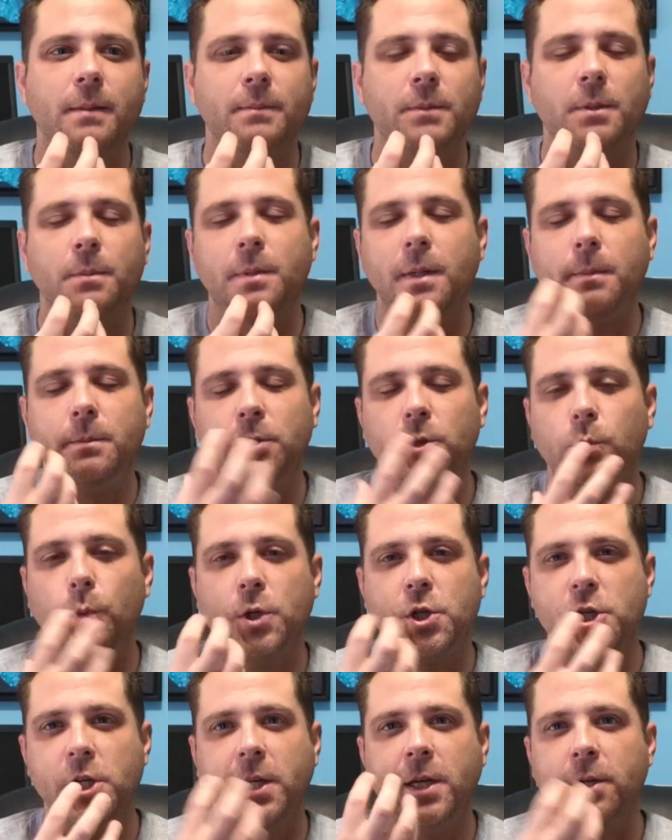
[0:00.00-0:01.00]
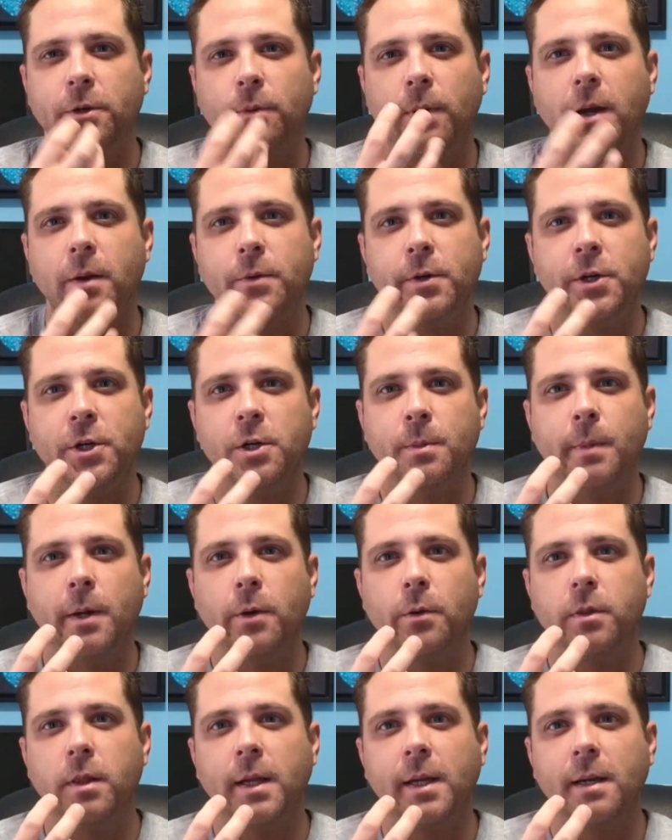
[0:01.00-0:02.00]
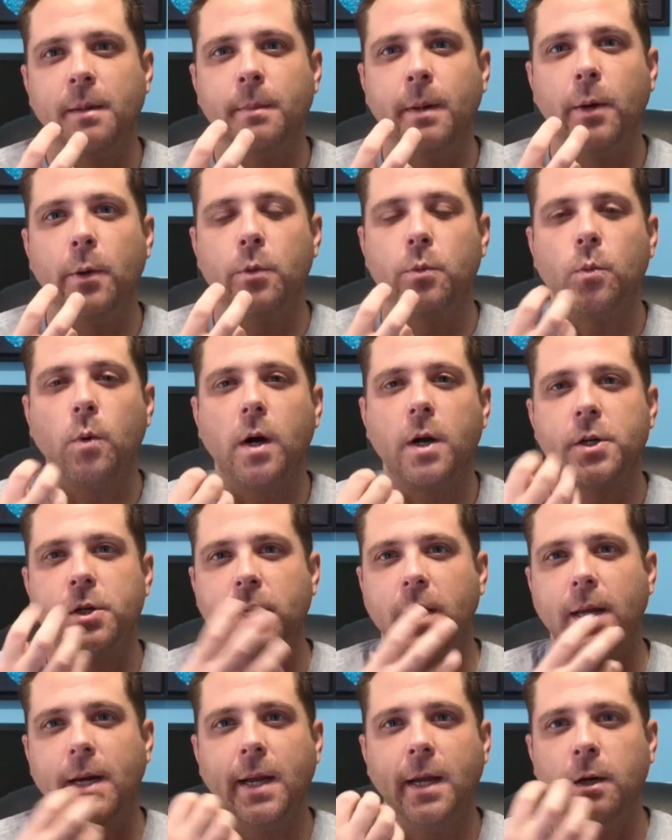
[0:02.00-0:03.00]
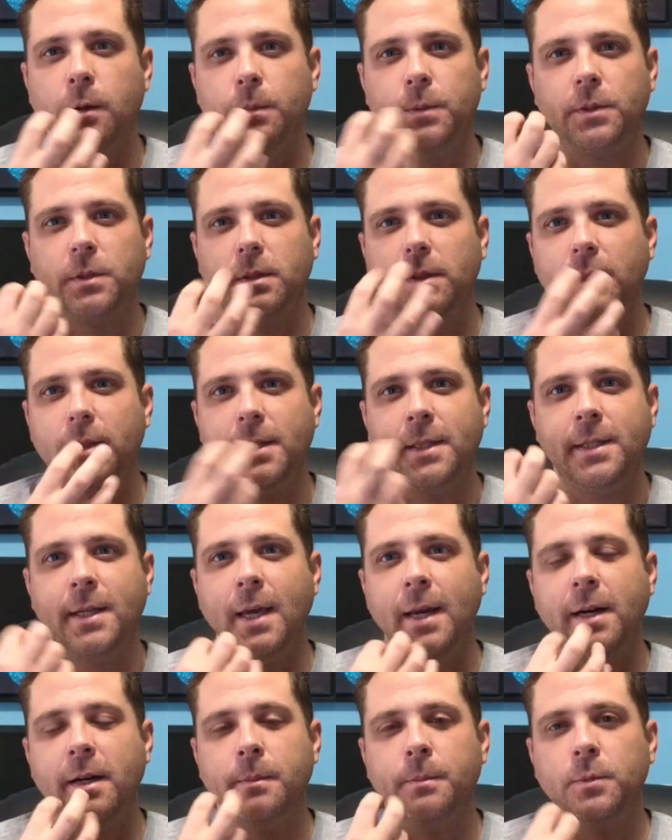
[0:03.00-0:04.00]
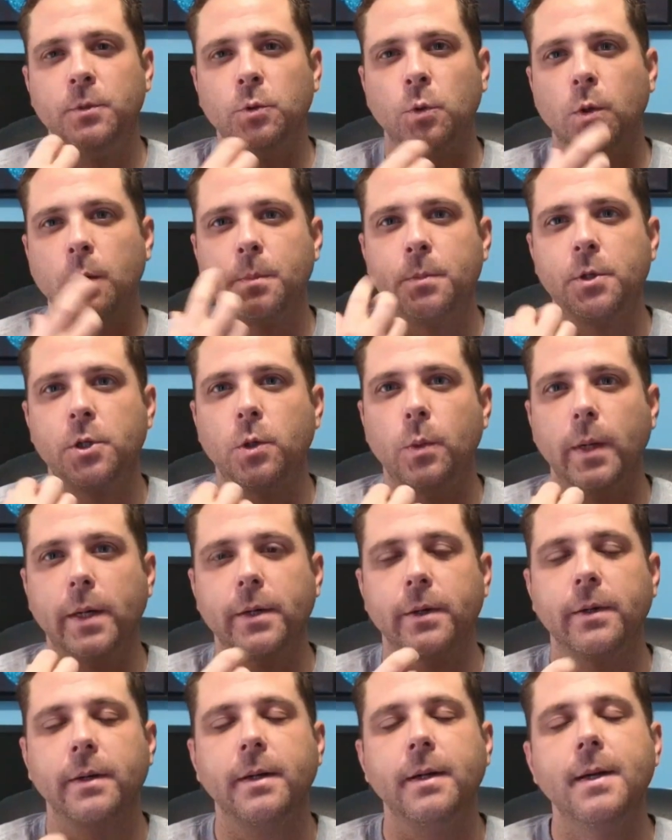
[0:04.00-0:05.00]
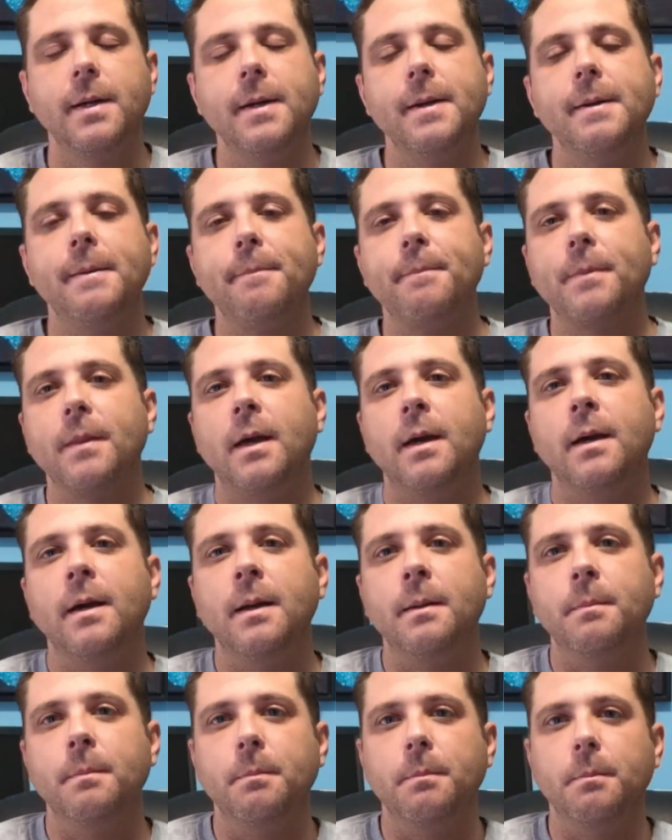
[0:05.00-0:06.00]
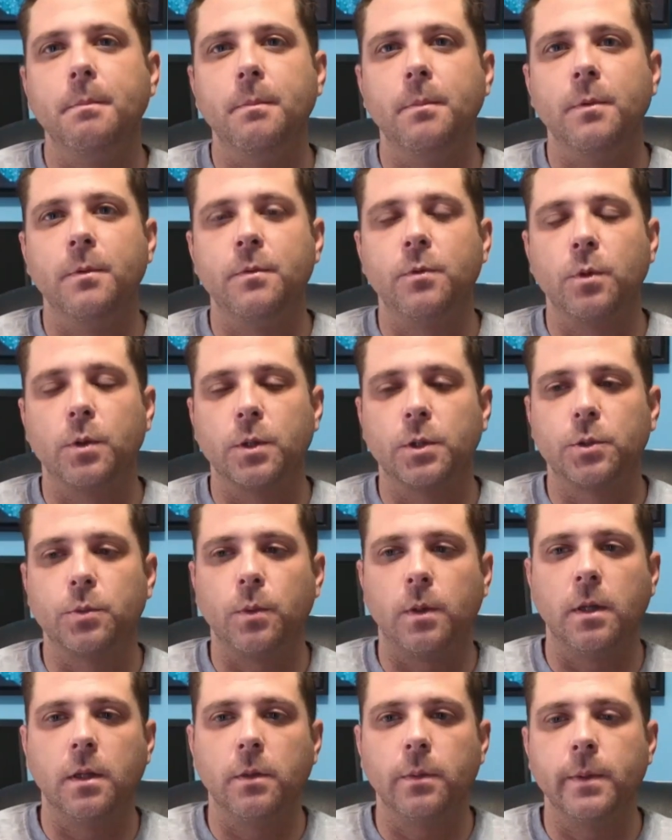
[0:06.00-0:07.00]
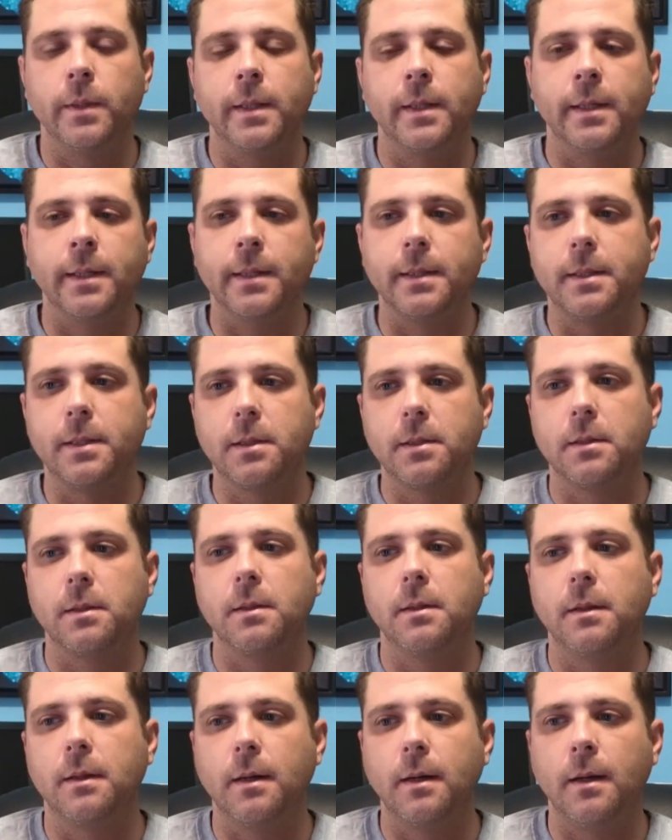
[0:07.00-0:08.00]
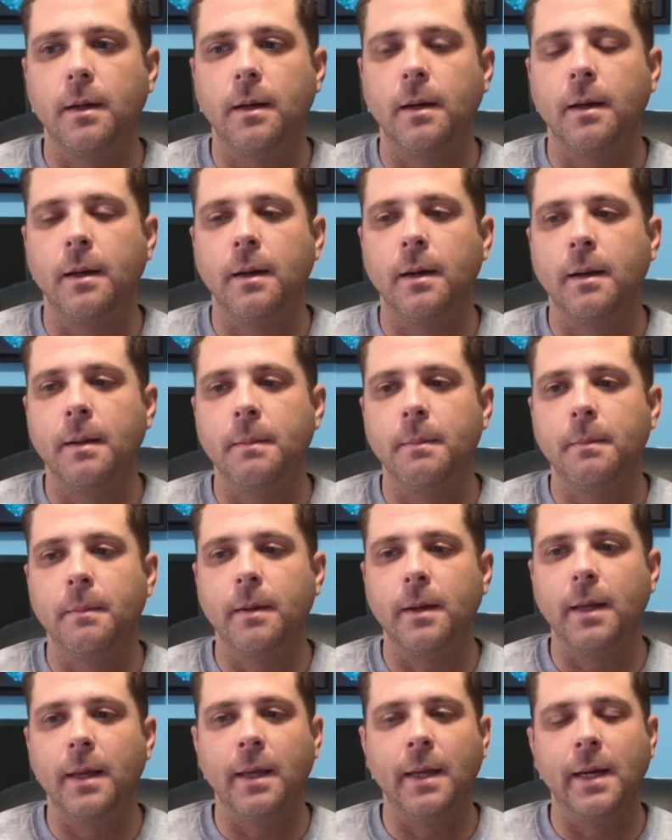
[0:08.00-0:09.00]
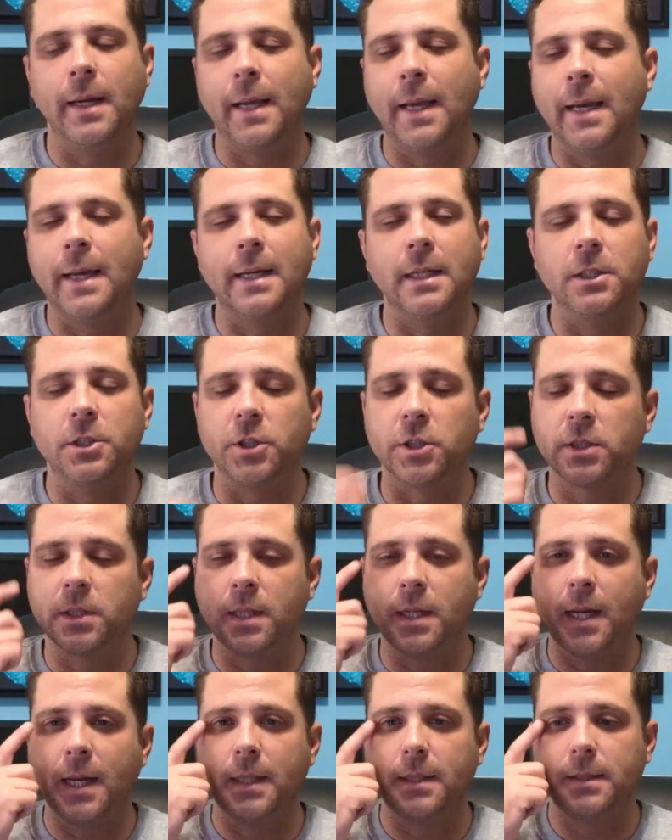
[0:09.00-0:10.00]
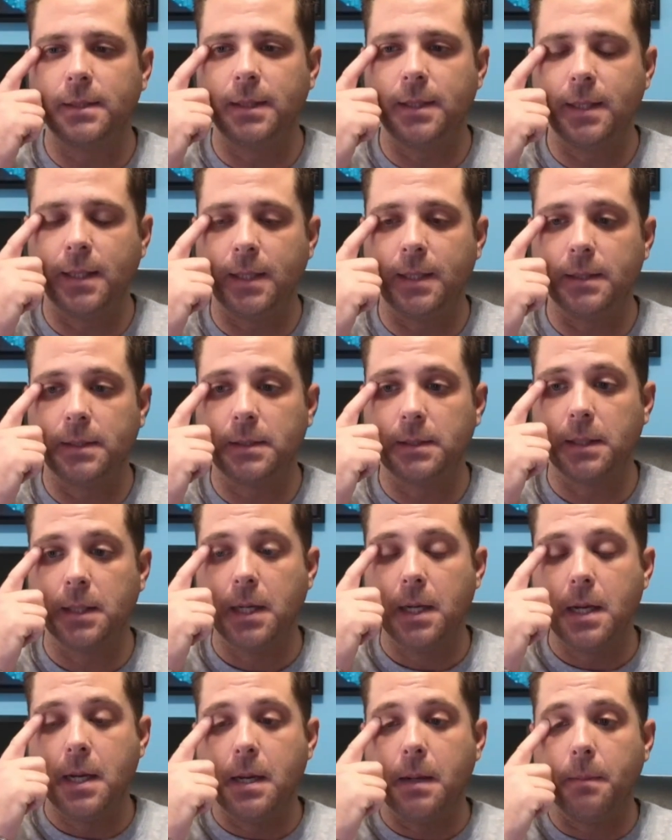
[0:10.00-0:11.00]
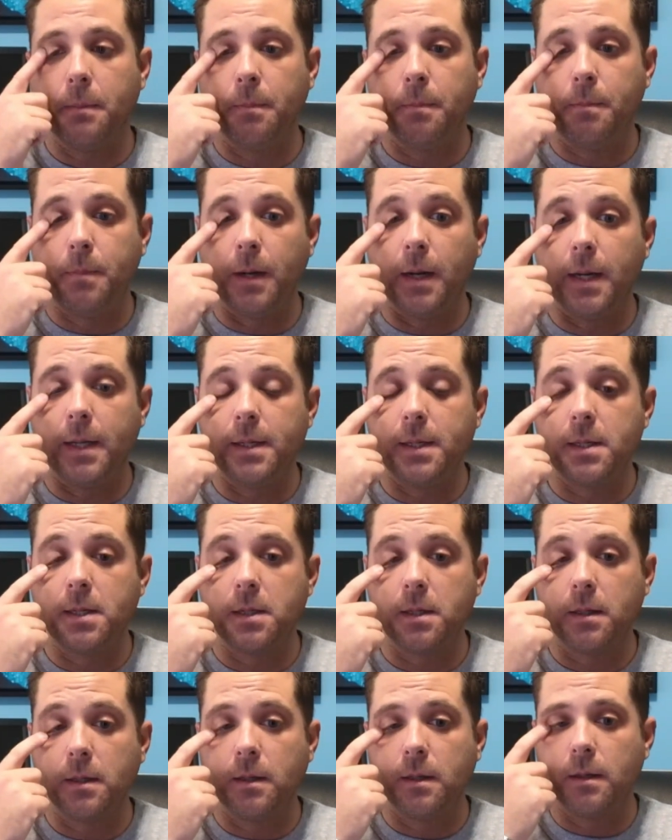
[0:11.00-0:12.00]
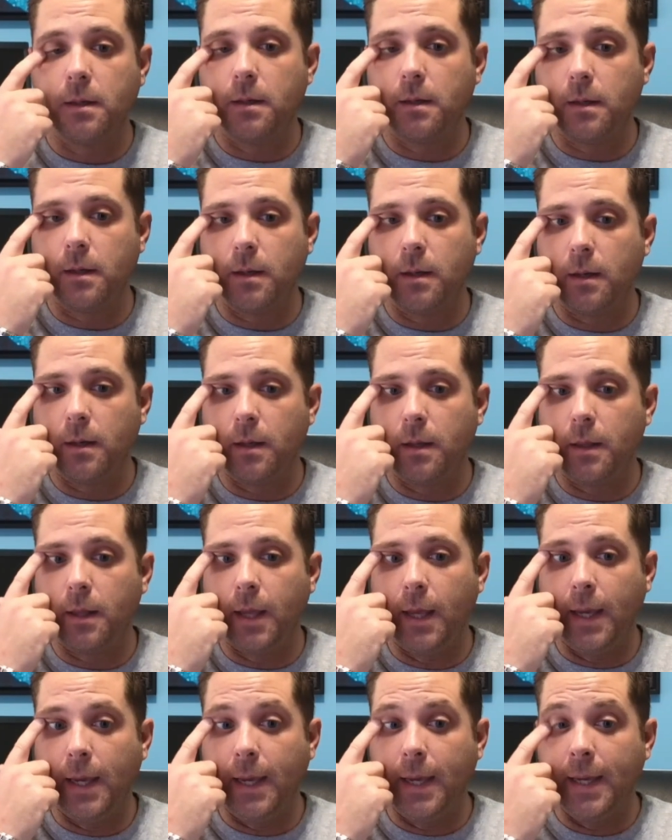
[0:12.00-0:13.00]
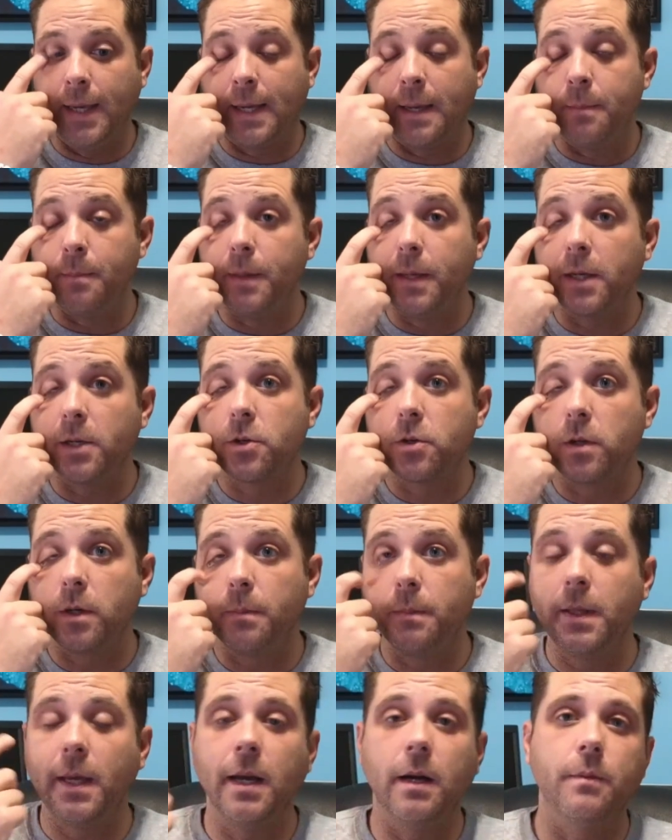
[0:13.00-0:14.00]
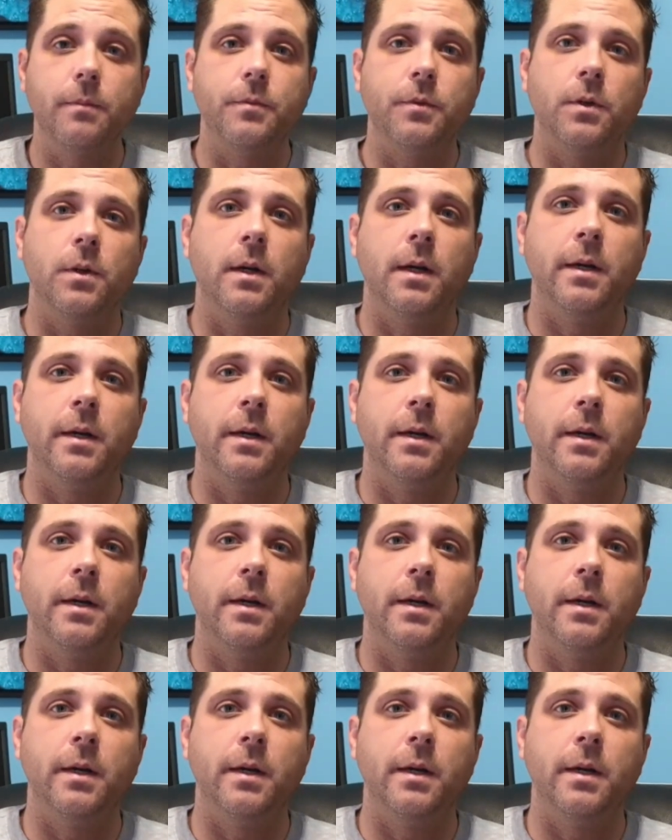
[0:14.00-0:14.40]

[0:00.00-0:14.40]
Sometimes swishing it around in your mouth like a mouthwash kind of helps get it absorbed quicker before swallowing it. And again, it's just a nasty taste, but it can be extremely helpful.